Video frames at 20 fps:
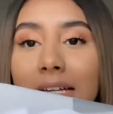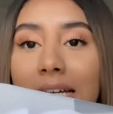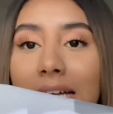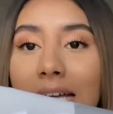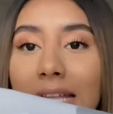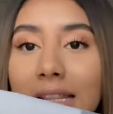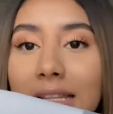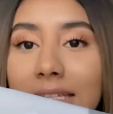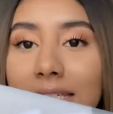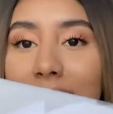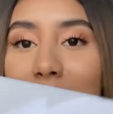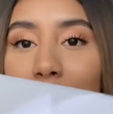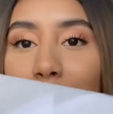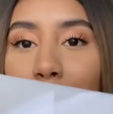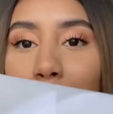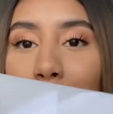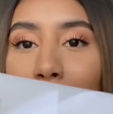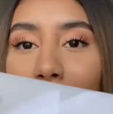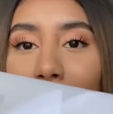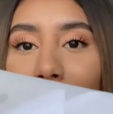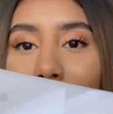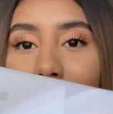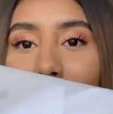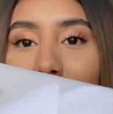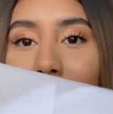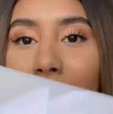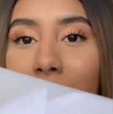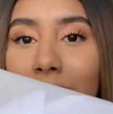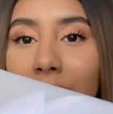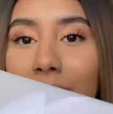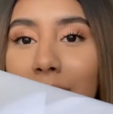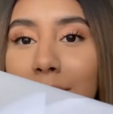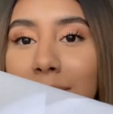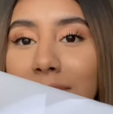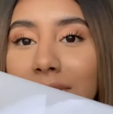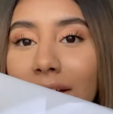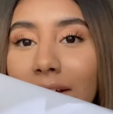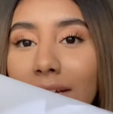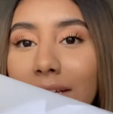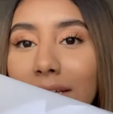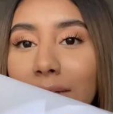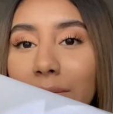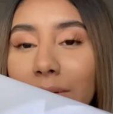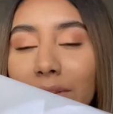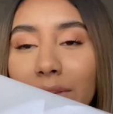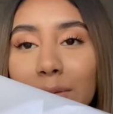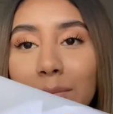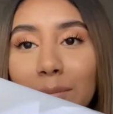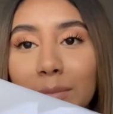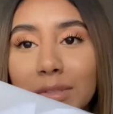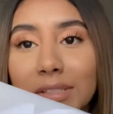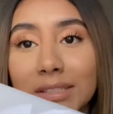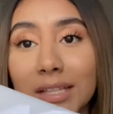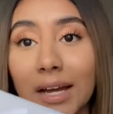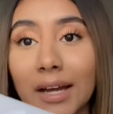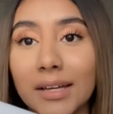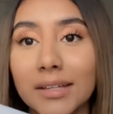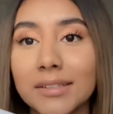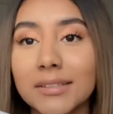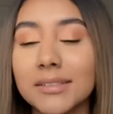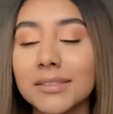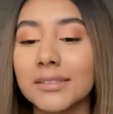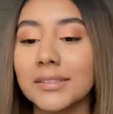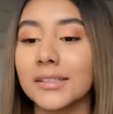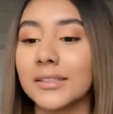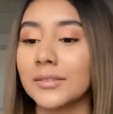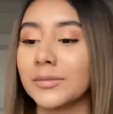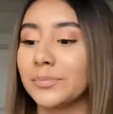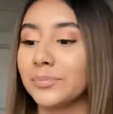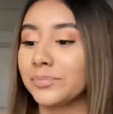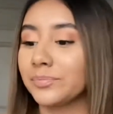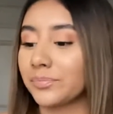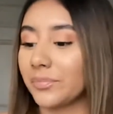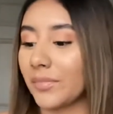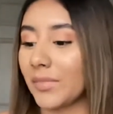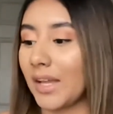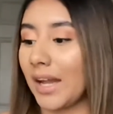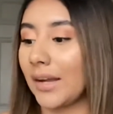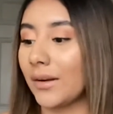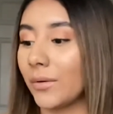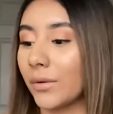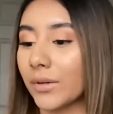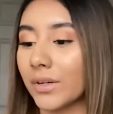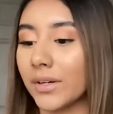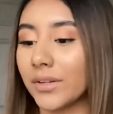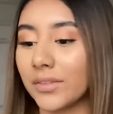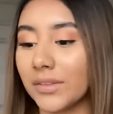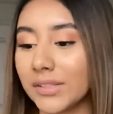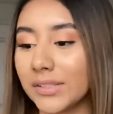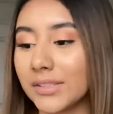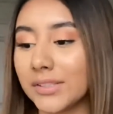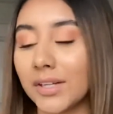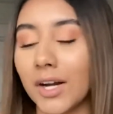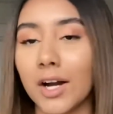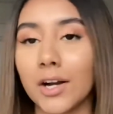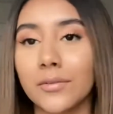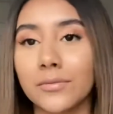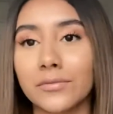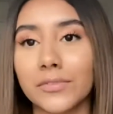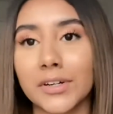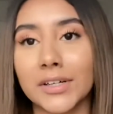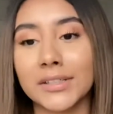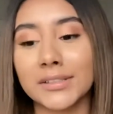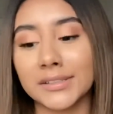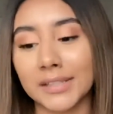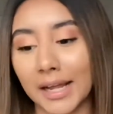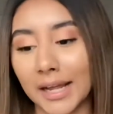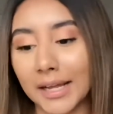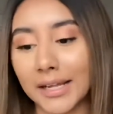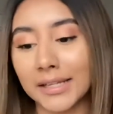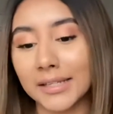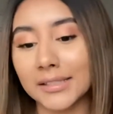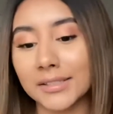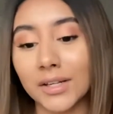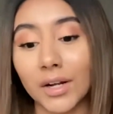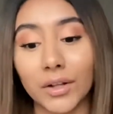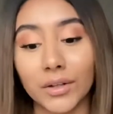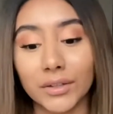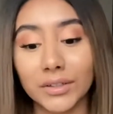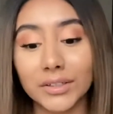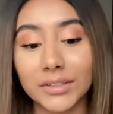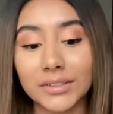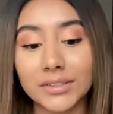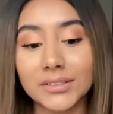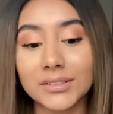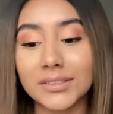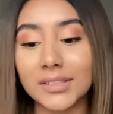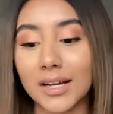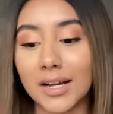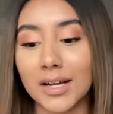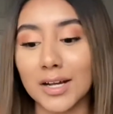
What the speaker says: This little barcode comes on it with the size. I ordered this top for $9.